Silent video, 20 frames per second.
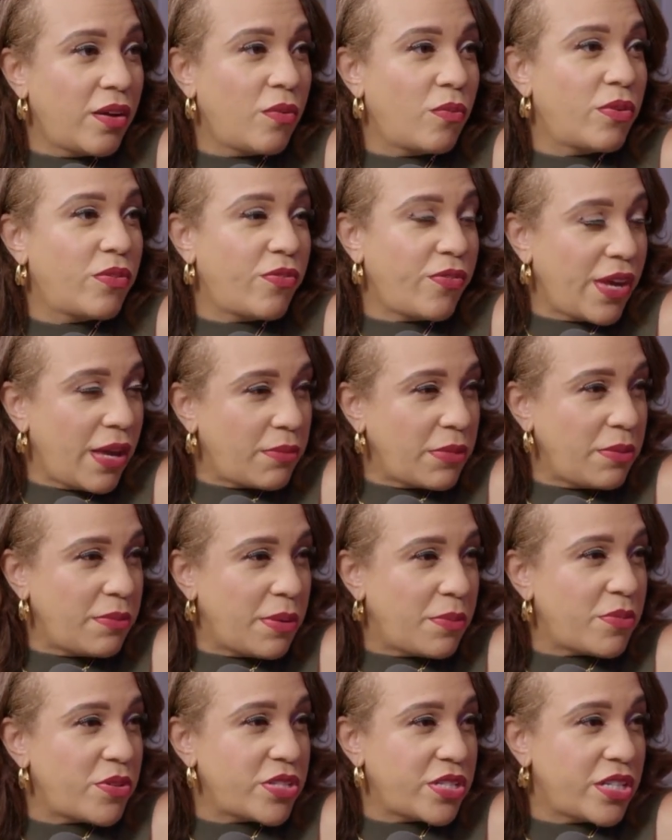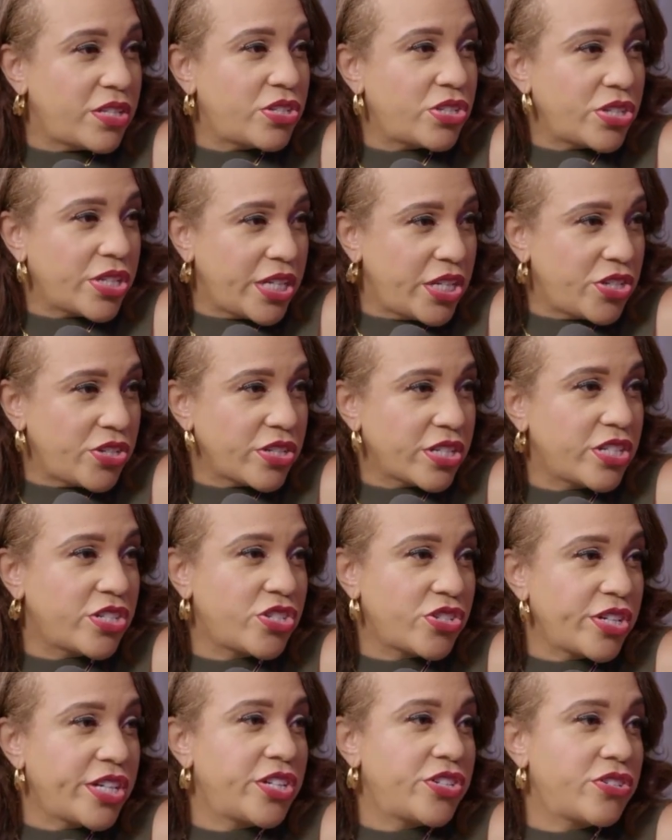with family members than strangers, because
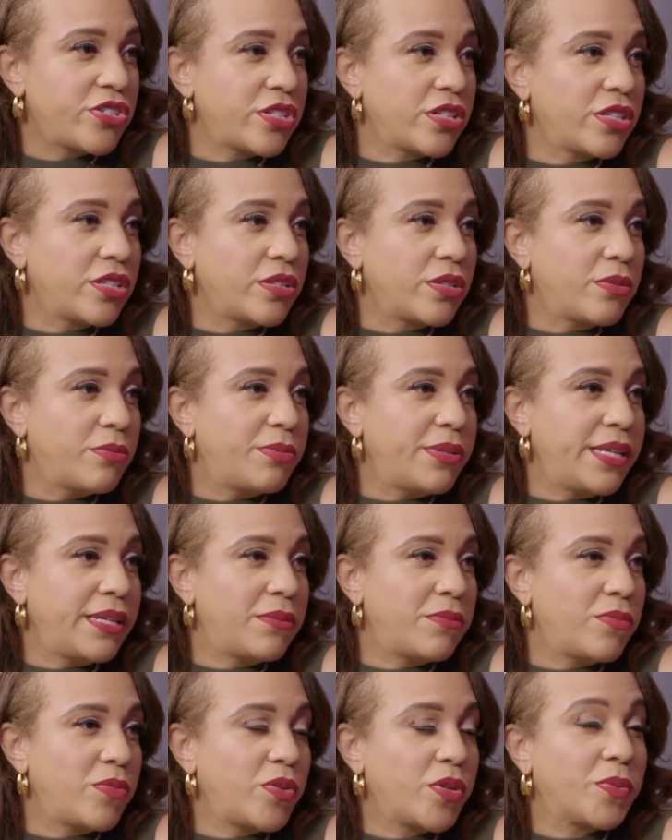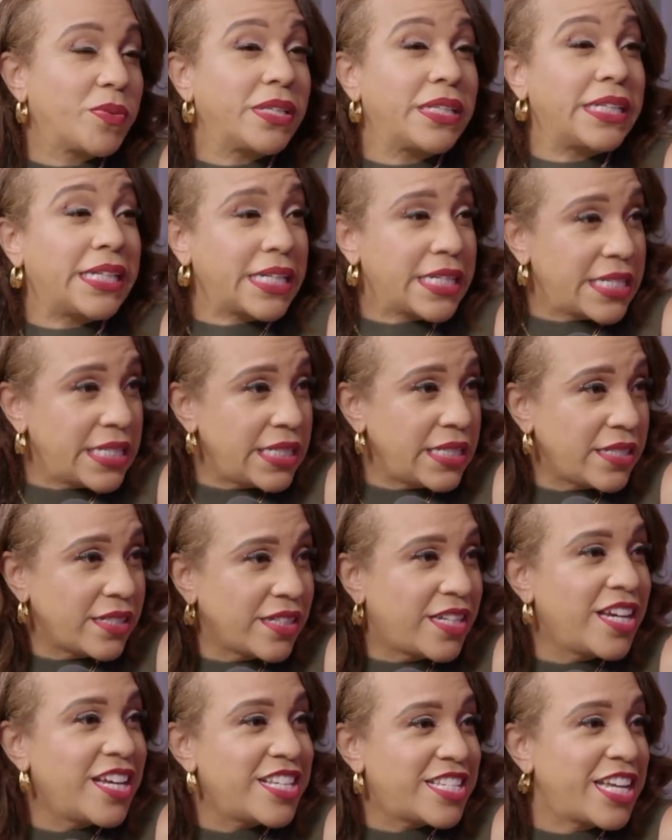strangers are a little bit more reluctant
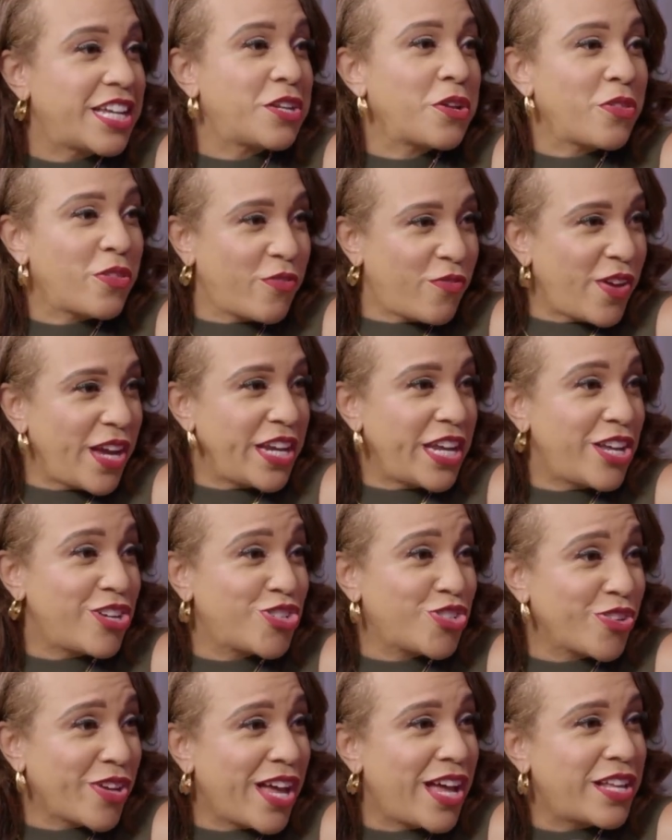because they know the financial